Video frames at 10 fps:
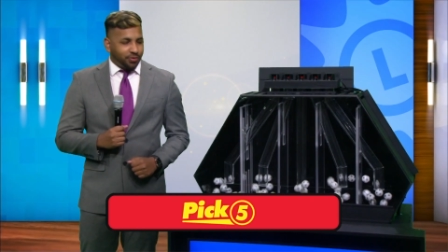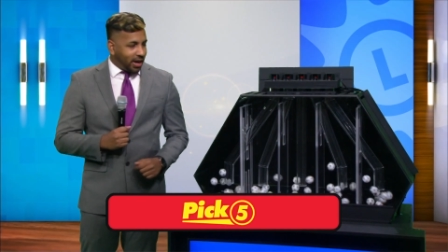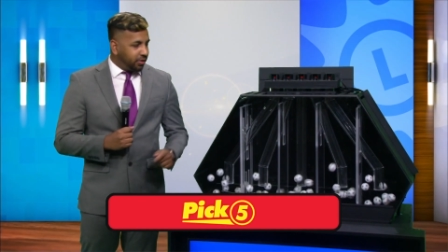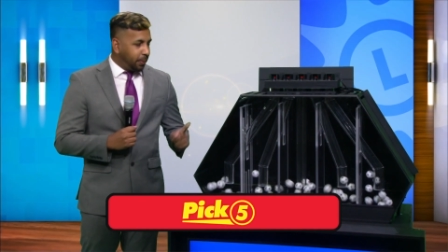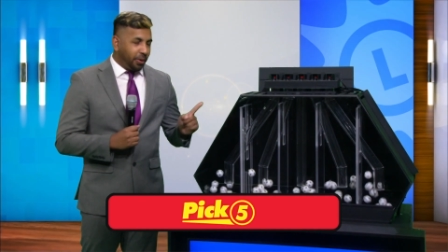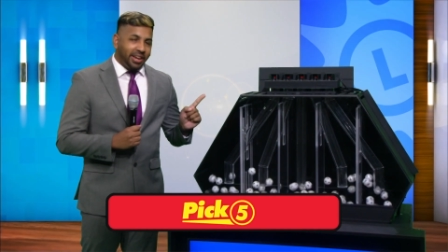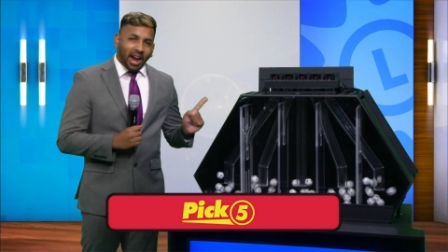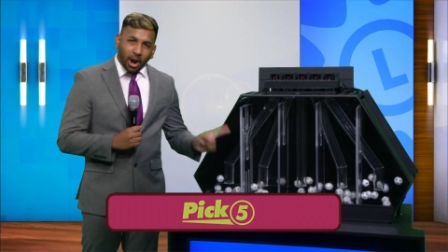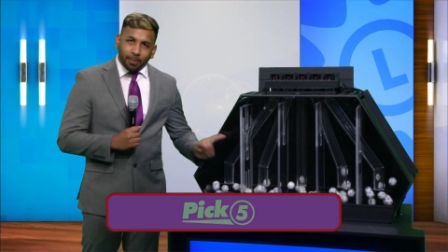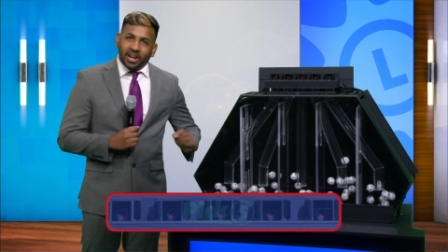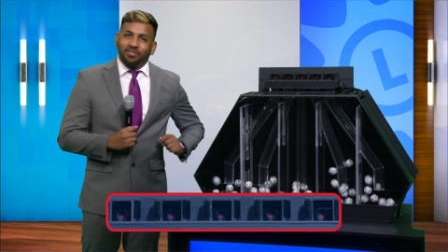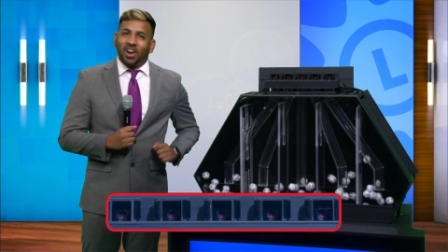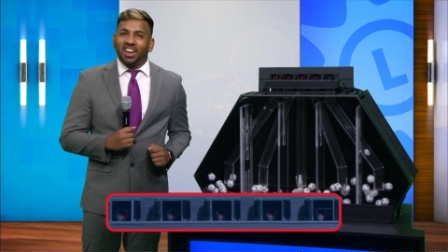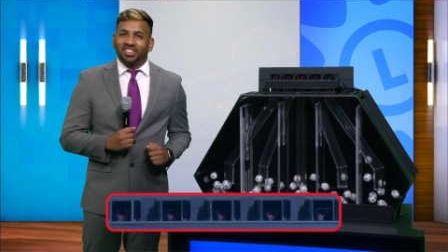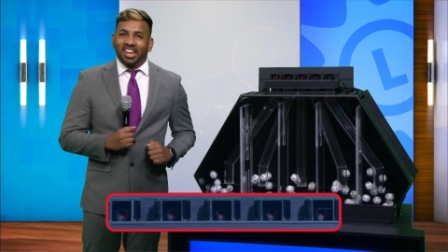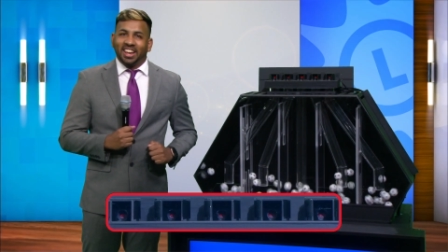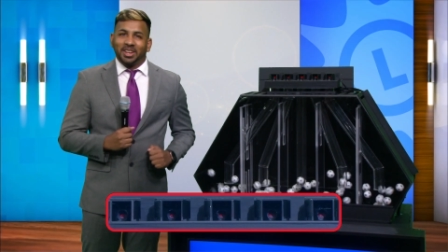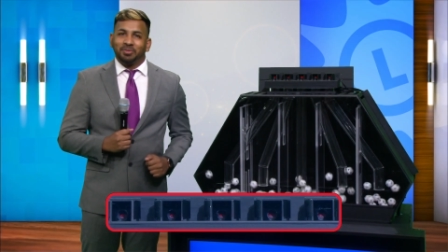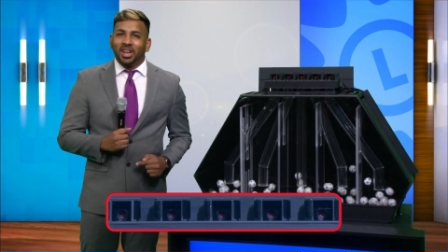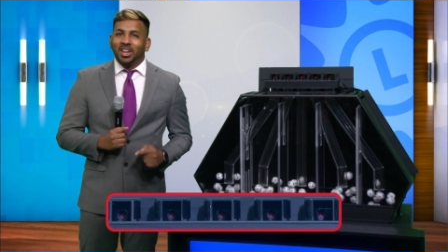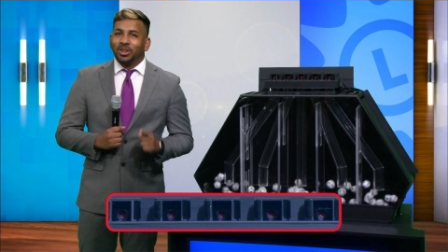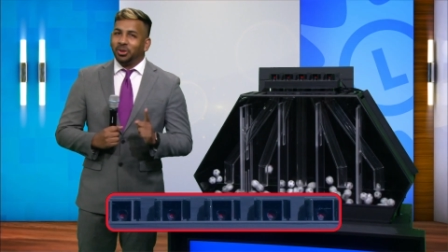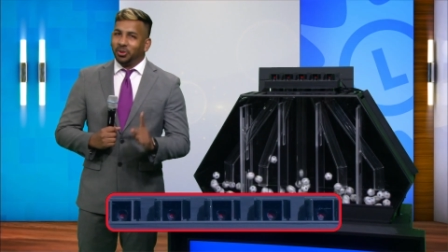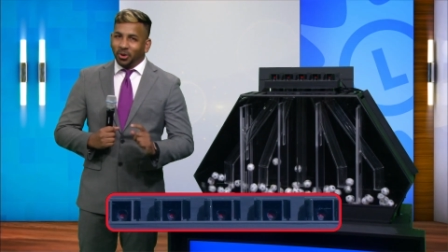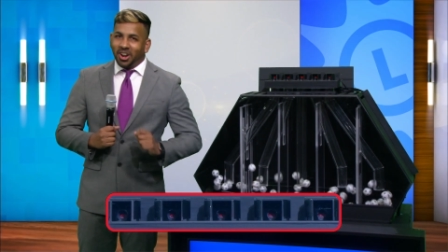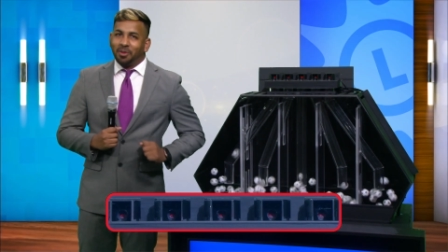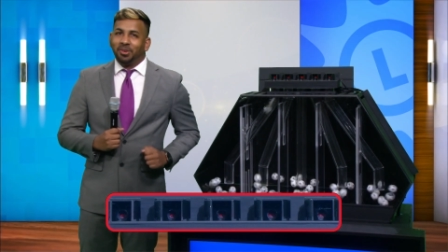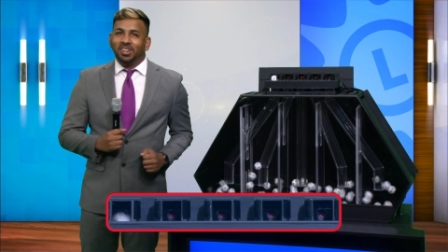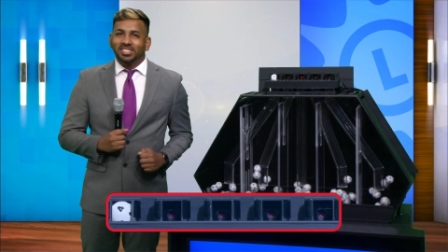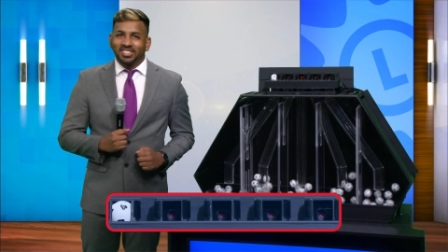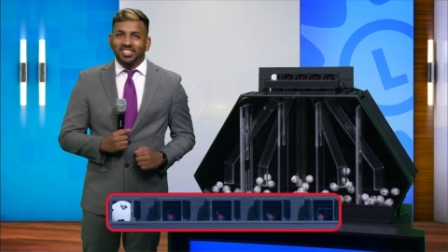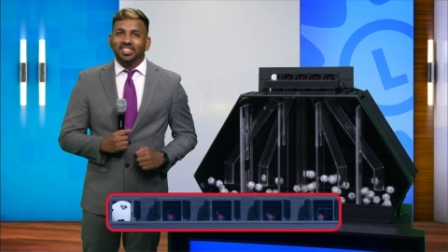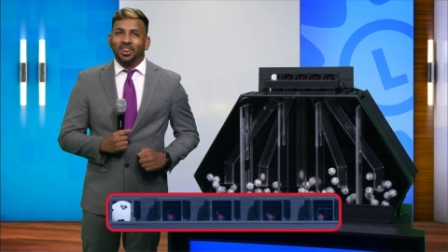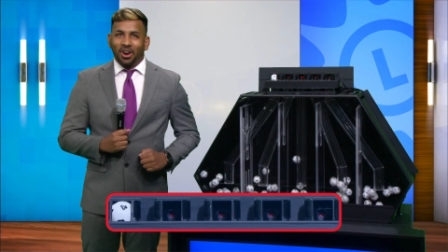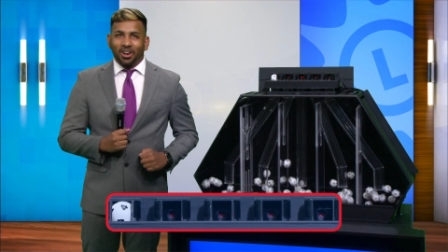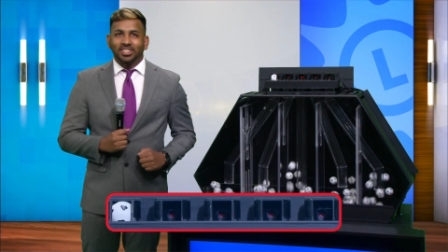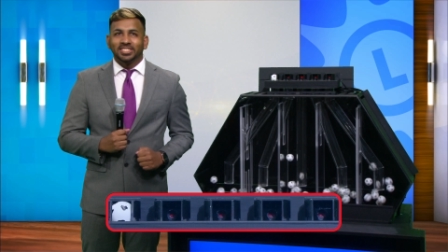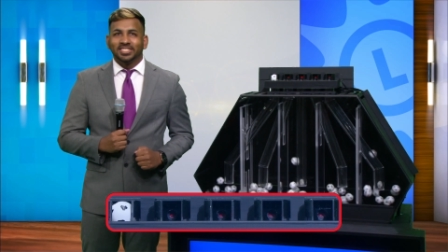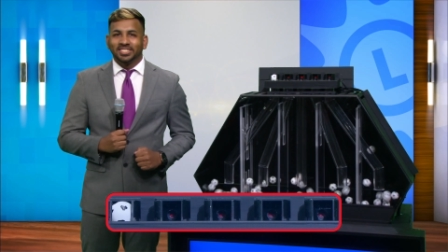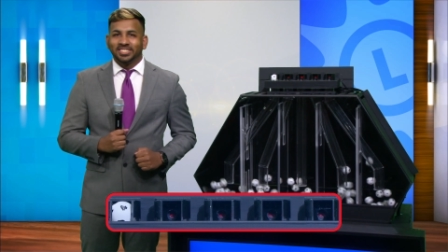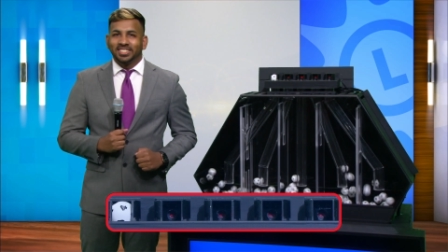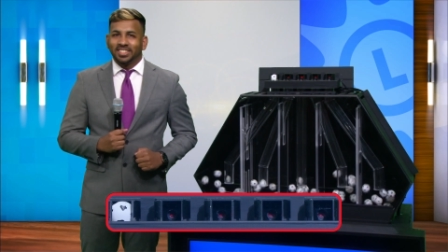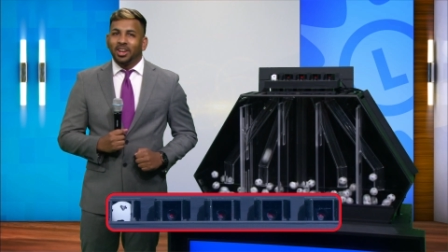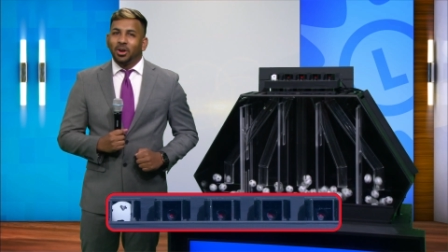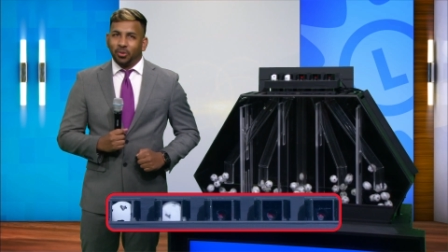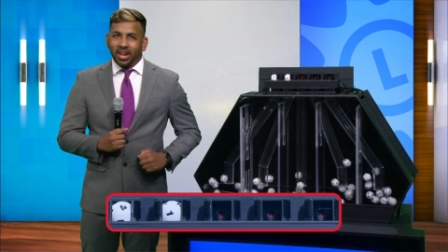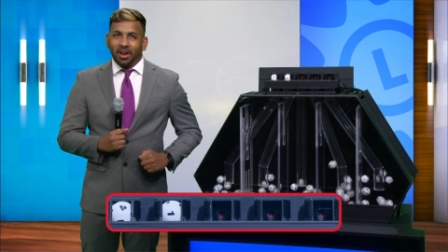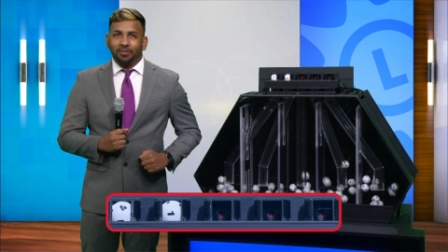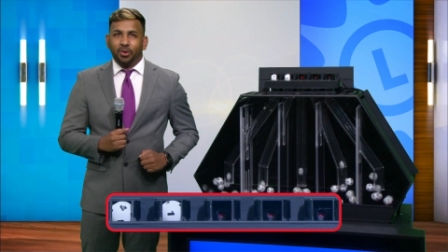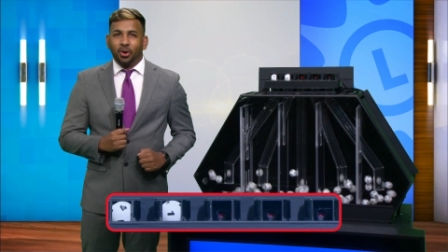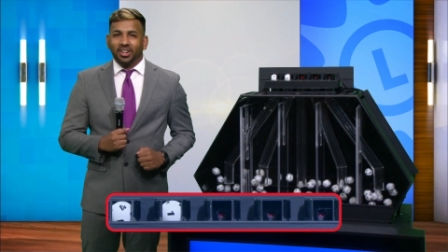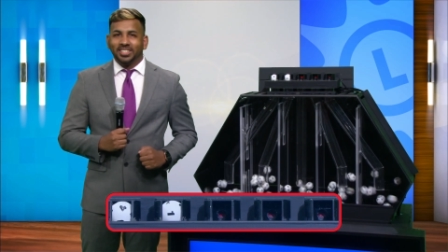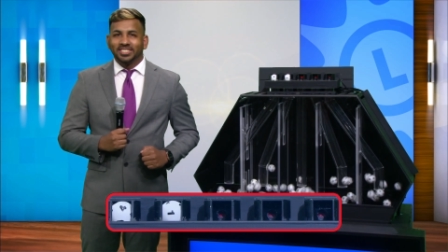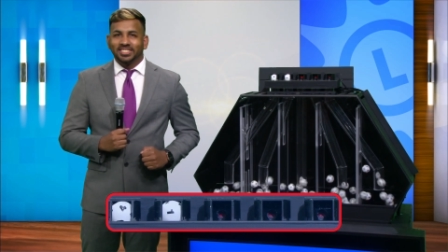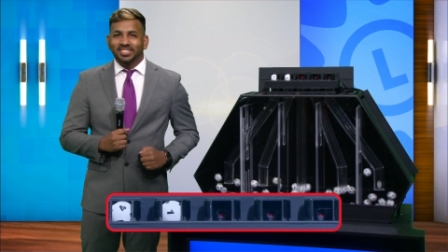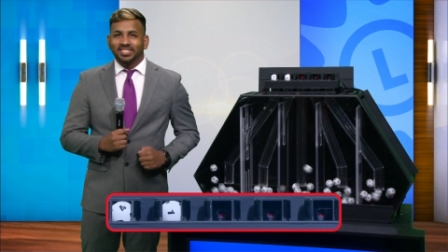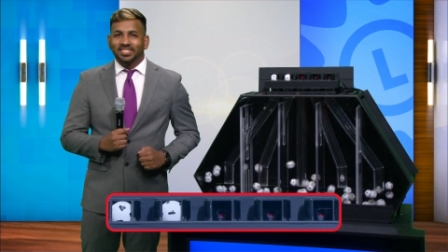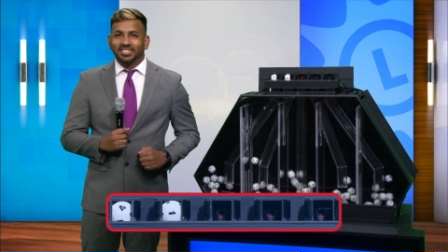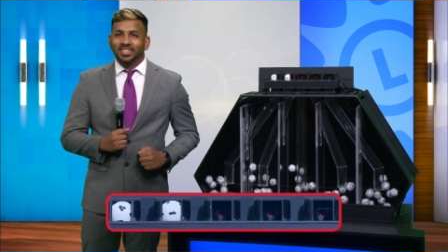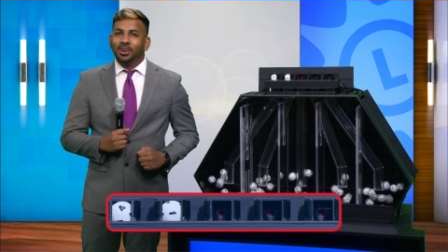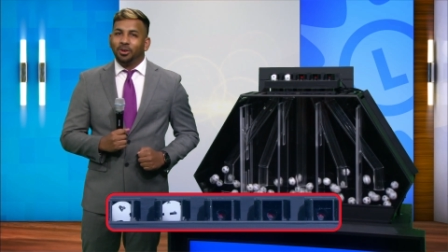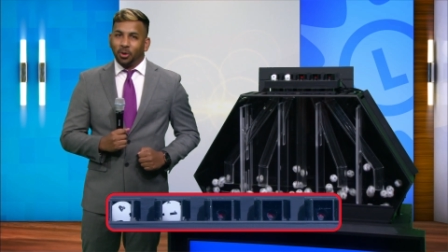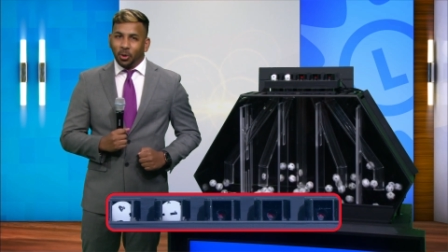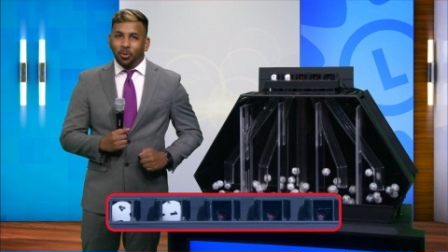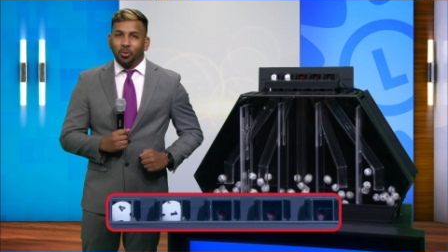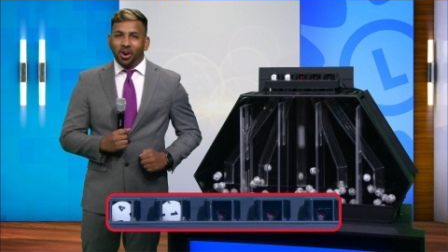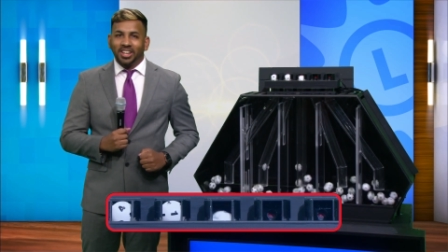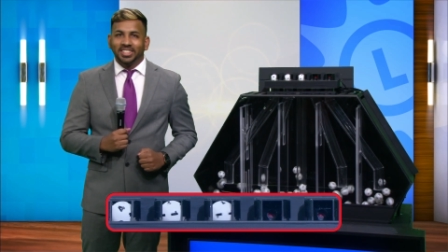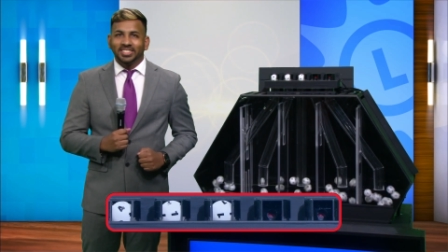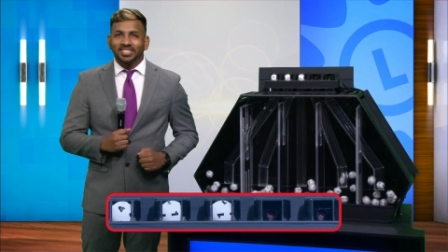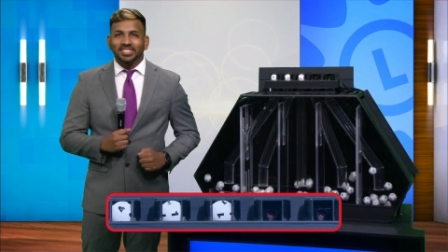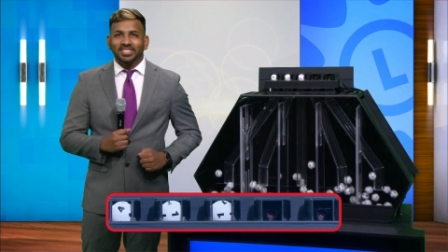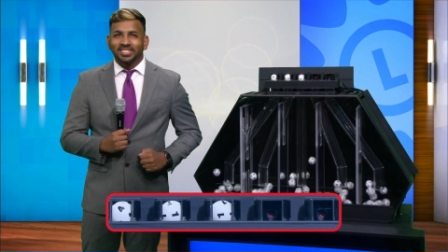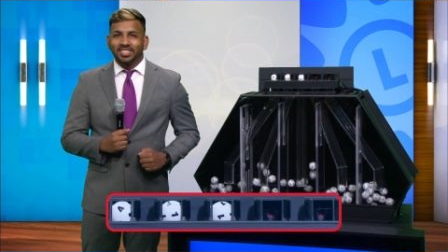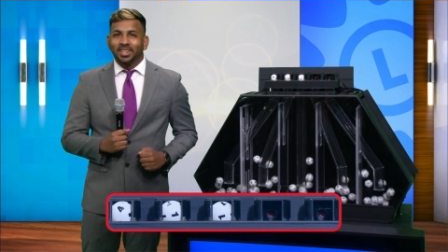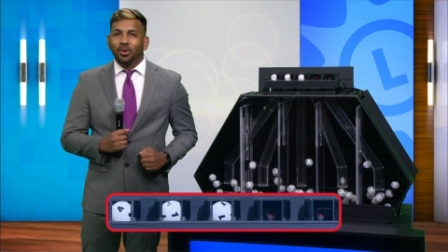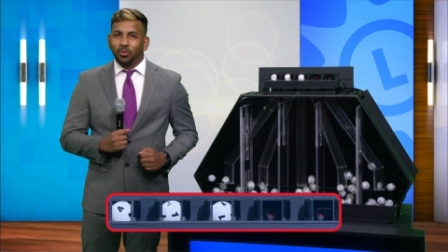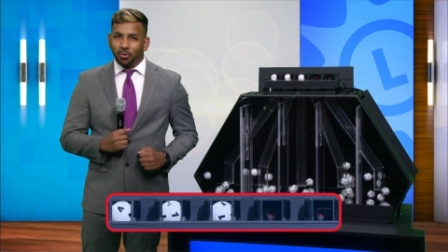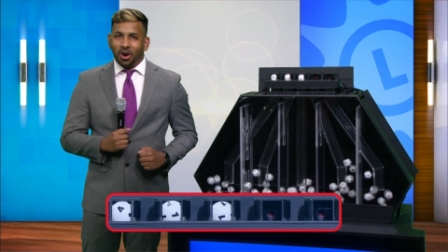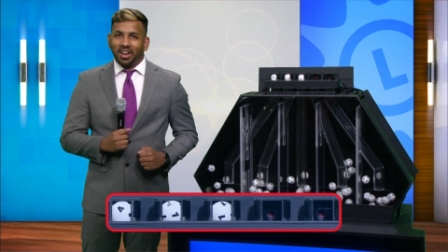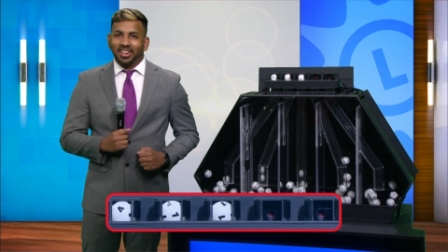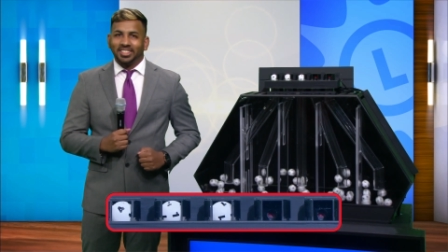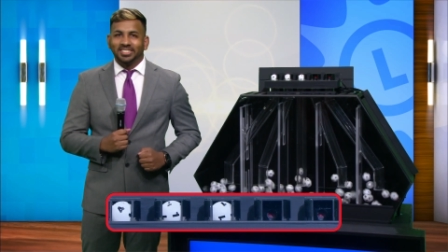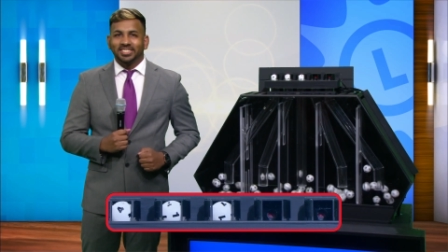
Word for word: let's finally play our Pick 5 game. Your numbers are... We have four, one, one,